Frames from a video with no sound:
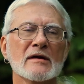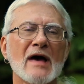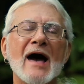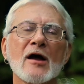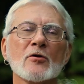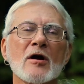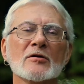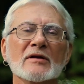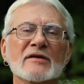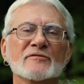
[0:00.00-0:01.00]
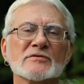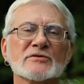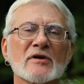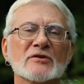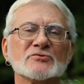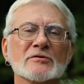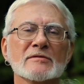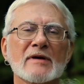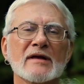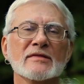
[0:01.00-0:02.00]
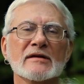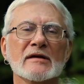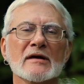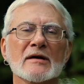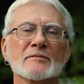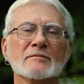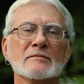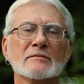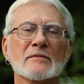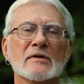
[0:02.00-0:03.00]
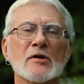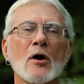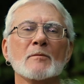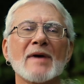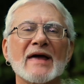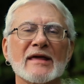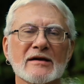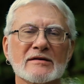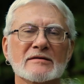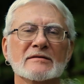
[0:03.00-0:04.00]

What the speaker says: hierarchical infrastructure and the dogmatic